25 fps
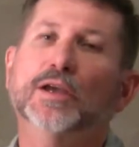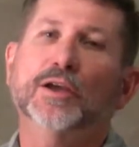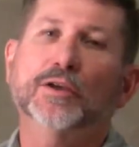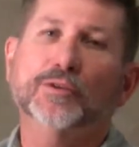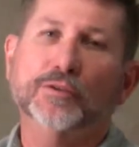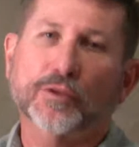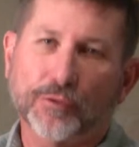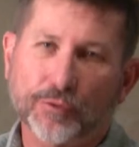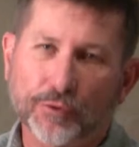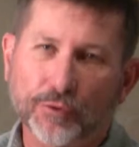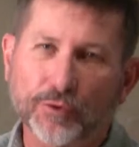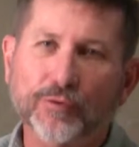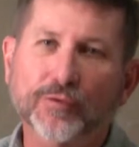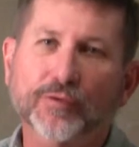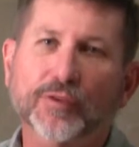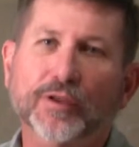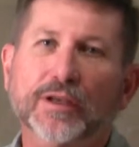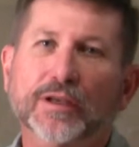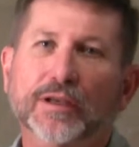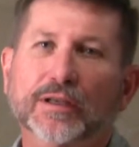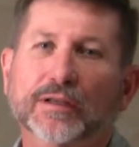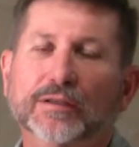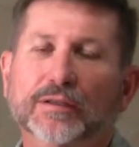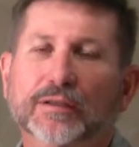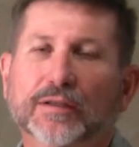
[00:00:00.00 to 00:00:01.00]
The third
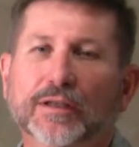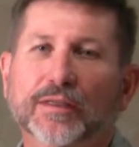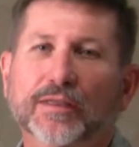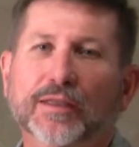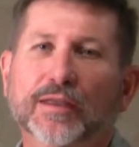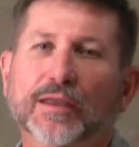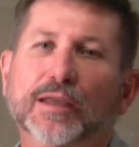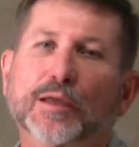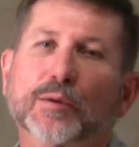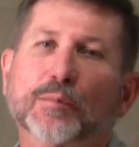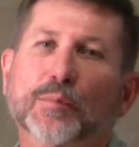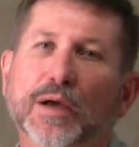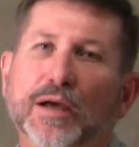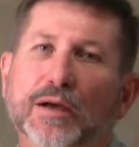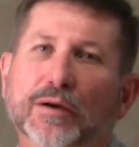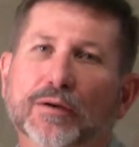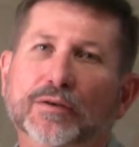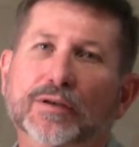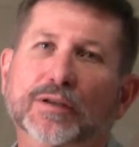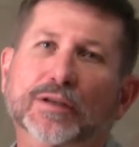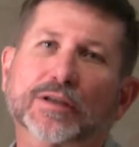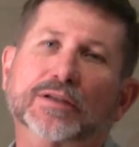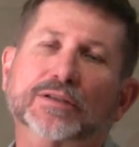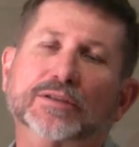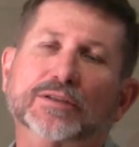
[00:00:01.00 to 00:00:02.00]
thing to think
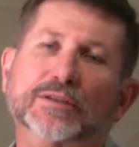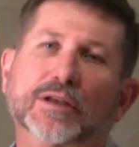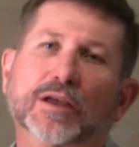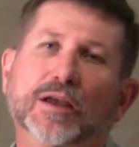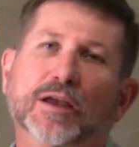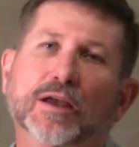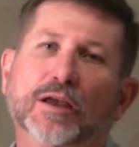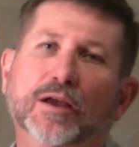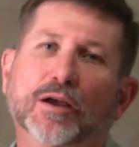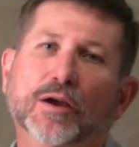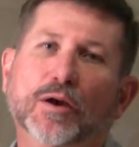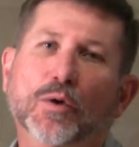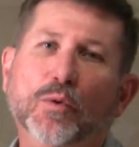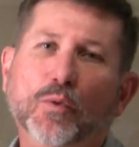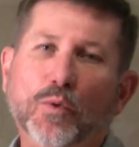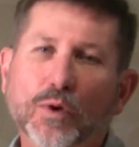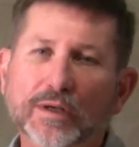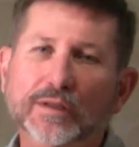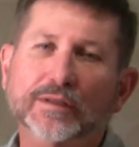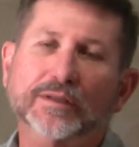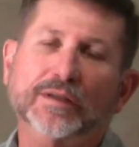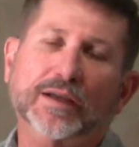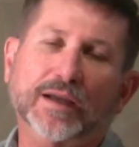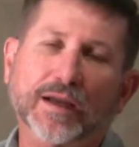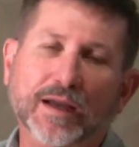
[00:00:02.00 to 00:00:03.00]
about is,
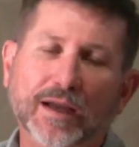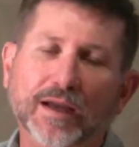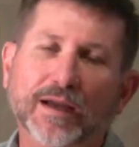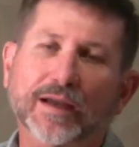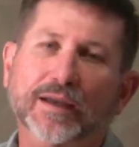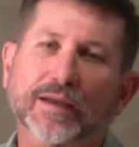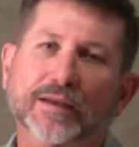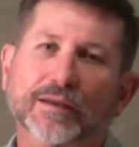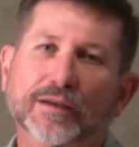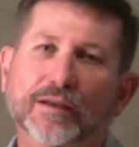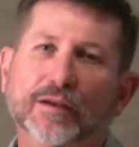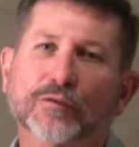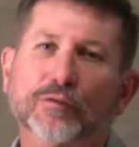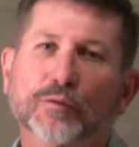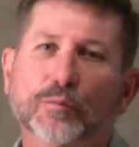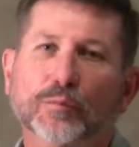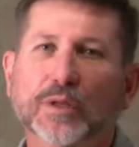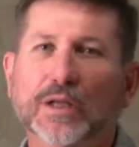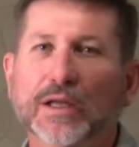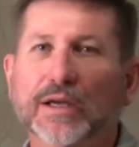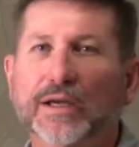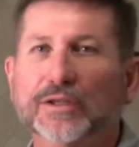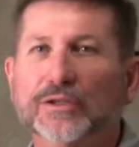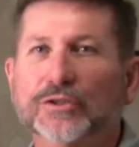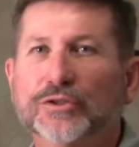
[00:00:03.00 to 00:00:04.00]
what kind of a
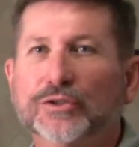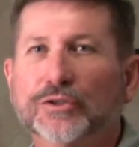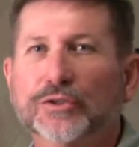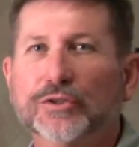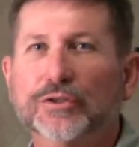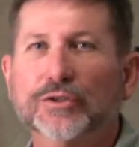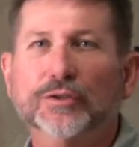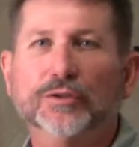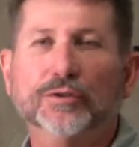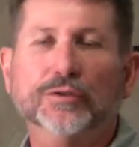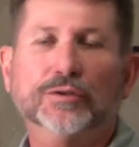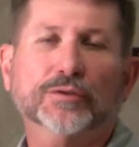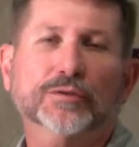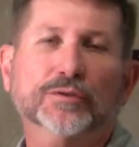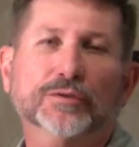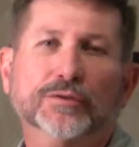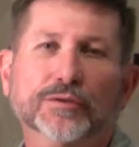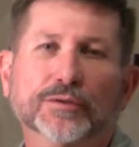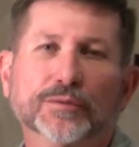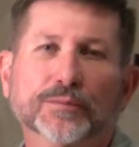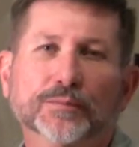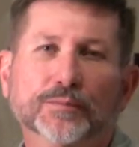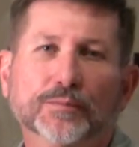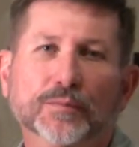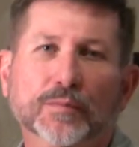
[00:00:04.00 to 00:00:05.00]
blind should you
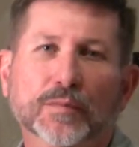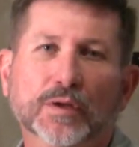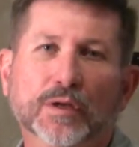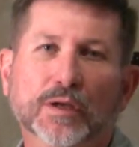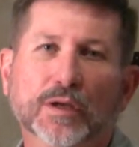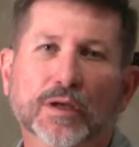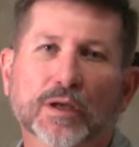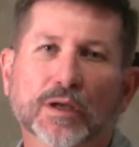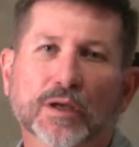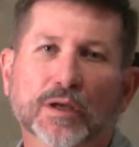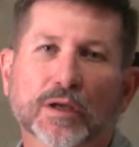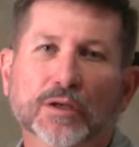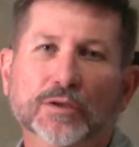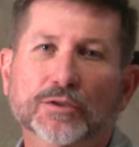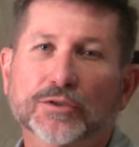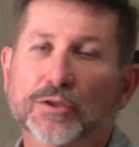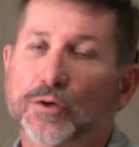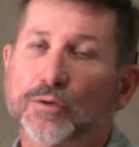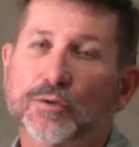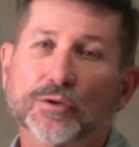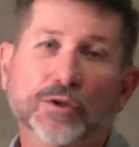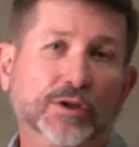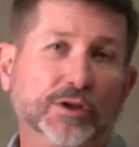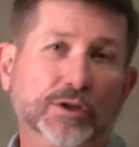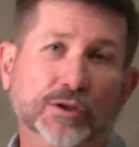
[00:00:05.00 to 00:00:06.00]
use?
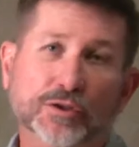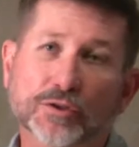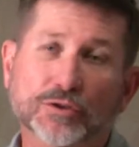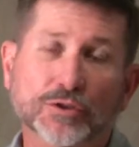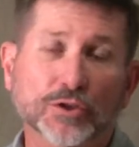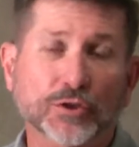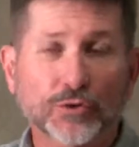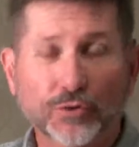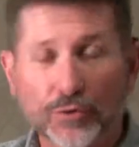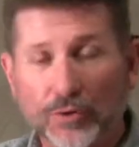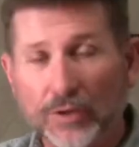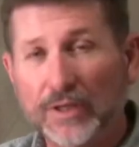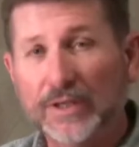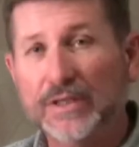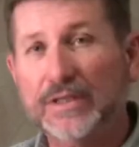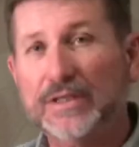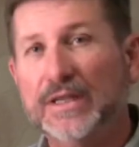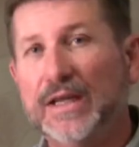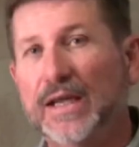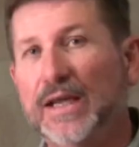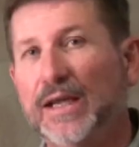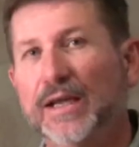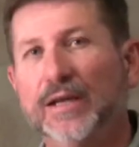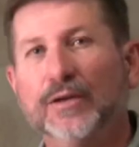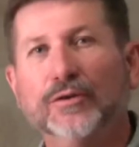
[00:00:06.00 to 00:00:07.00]
So you can use a tree
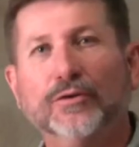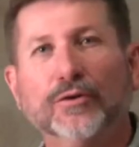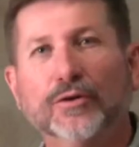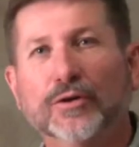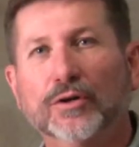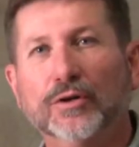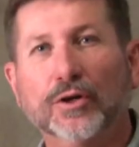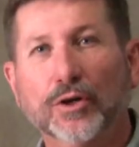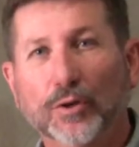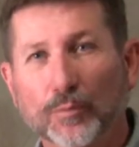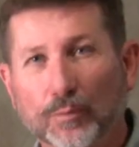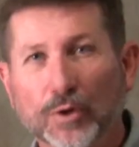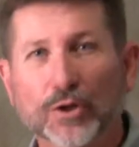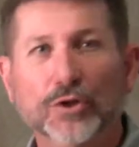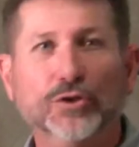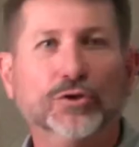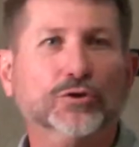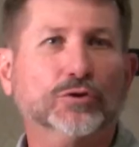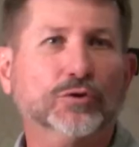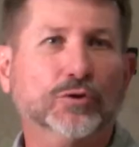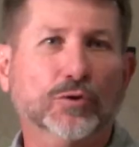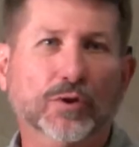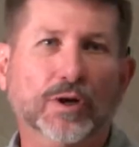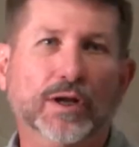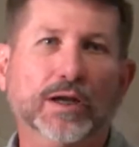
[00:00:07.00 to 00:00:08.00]
stand or a
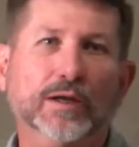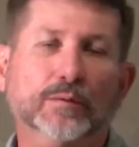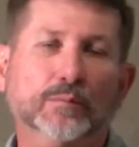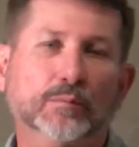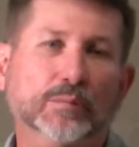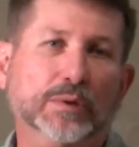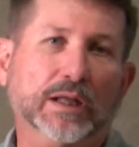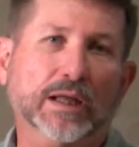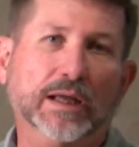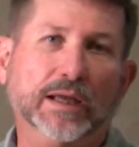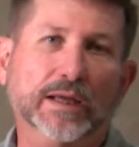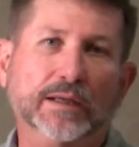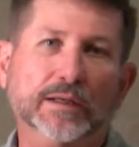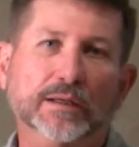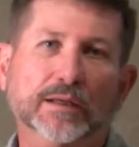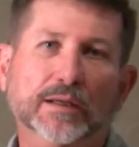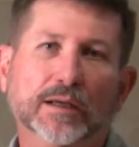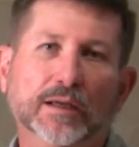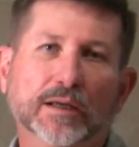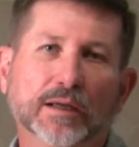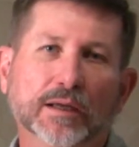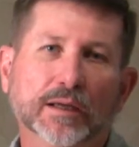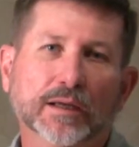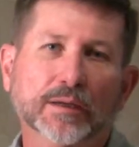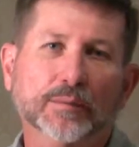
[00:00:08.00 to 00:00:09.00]
commercial ground blind,
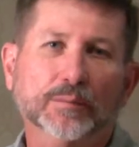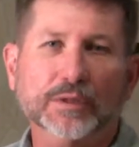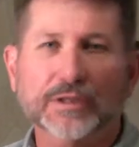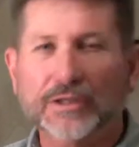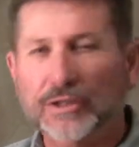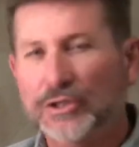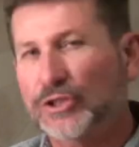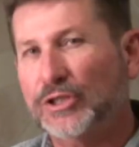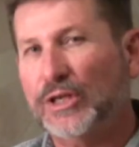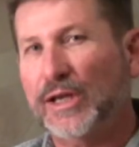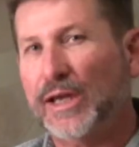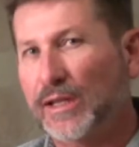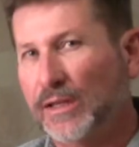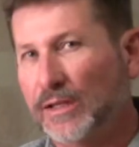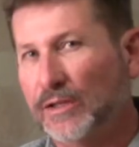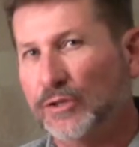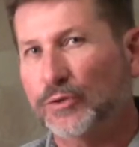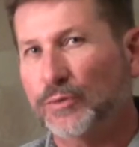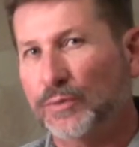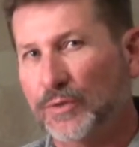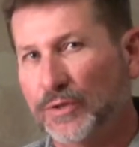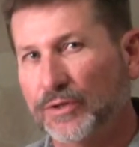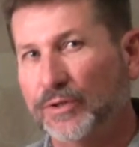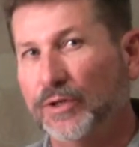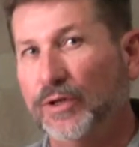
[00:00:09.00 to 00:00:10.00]
but the
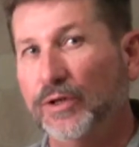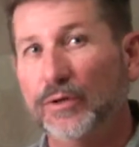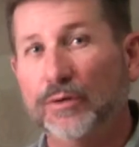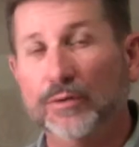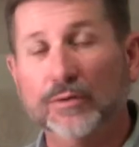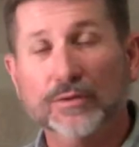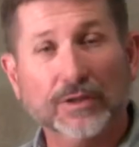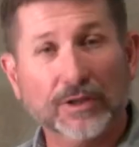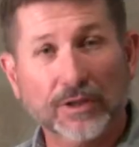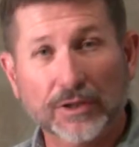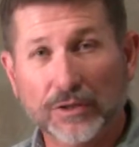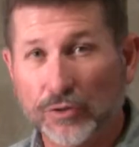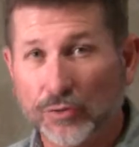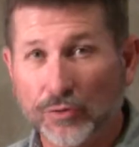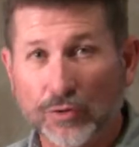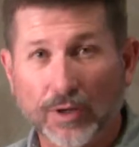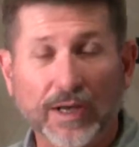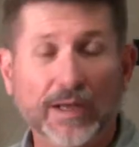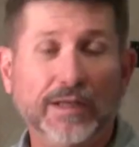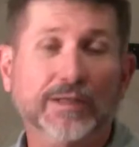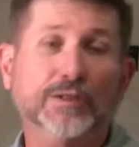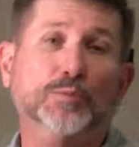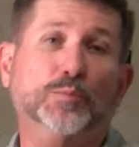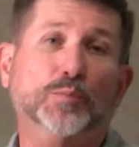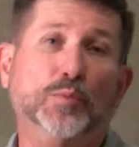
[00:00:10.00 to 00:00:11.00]
challenge with those is
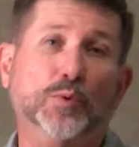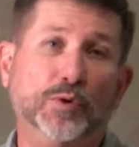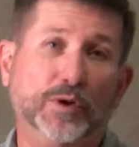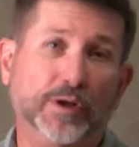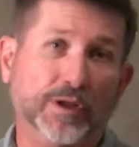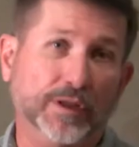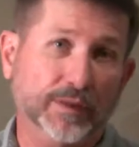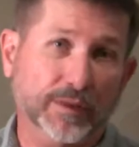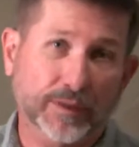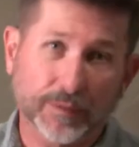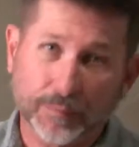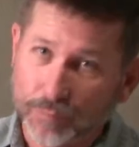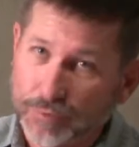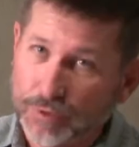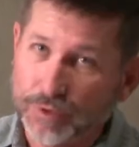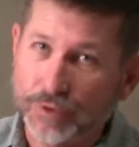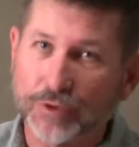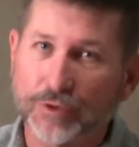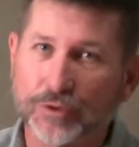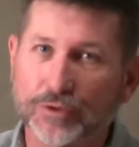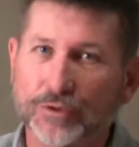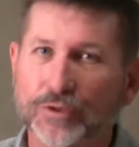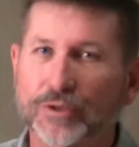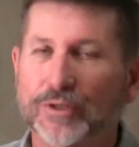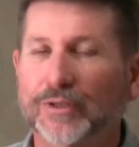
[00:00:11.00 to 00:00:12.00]
transporting them to
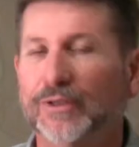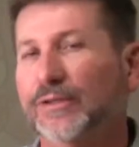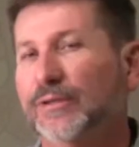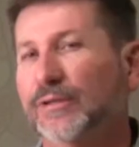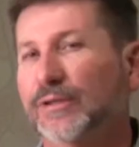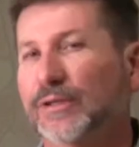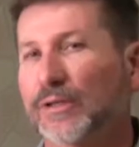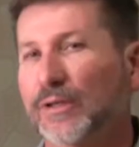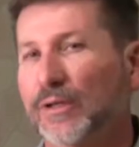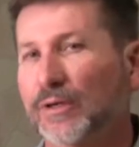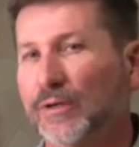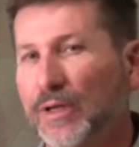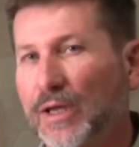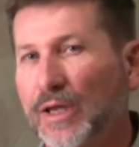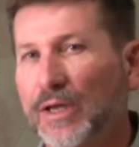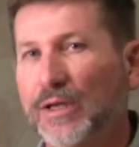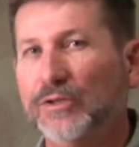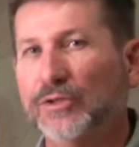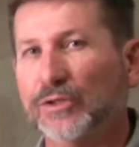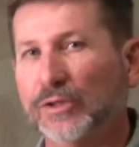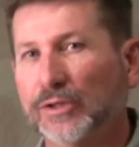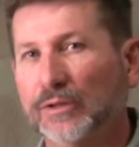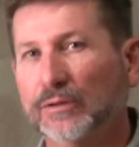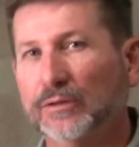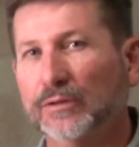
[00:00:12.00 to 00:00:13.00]
your secluded
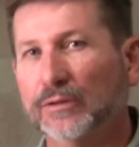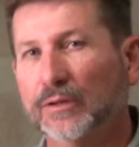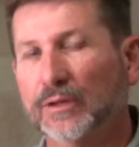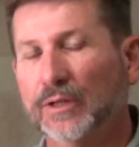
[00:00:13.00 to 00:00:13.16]
location.